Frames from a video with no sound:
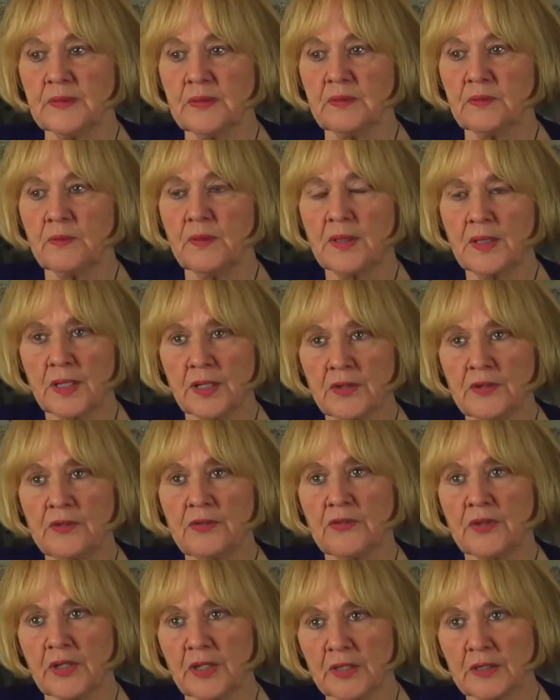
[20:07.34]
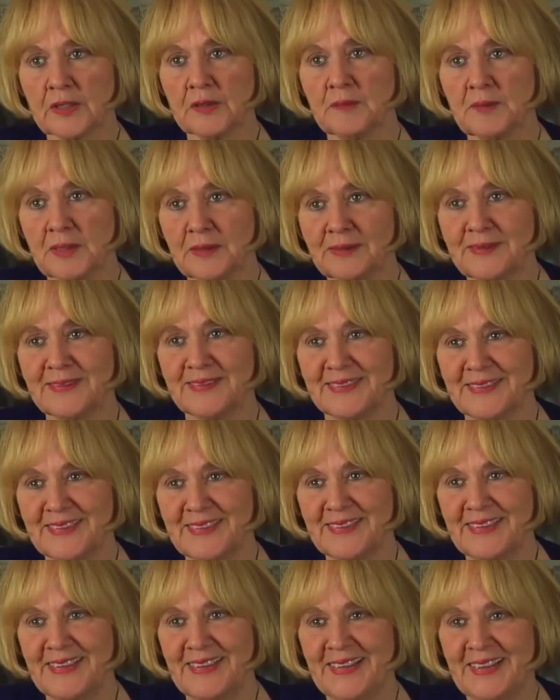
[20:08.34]
what are you talking about?
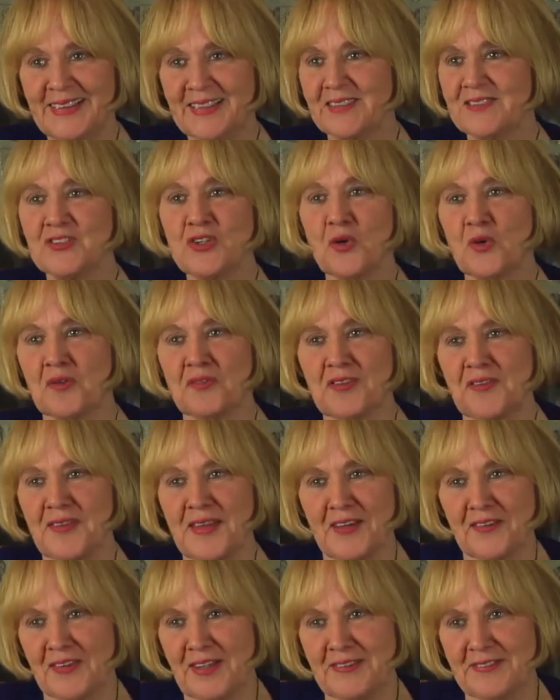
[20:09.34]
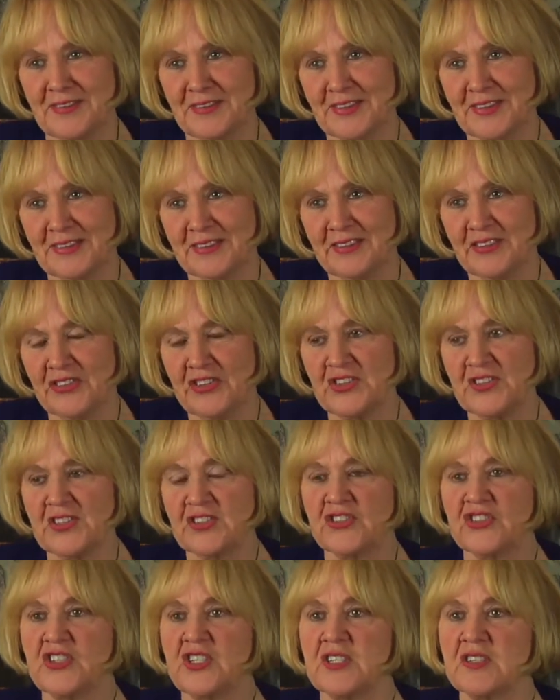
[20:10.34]
Because no one fit that criteria. She
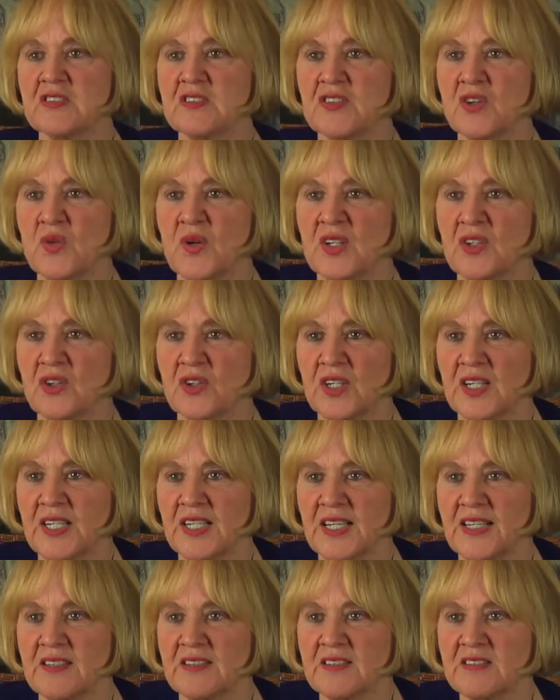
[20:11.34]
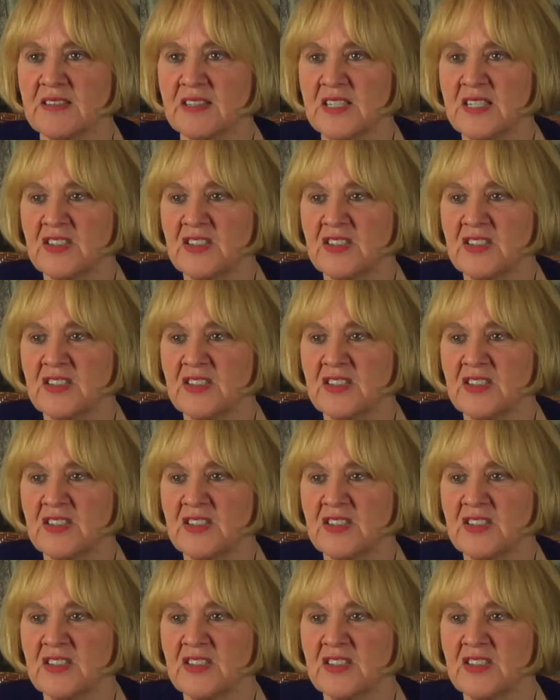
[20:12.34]
said, she is so unorganized.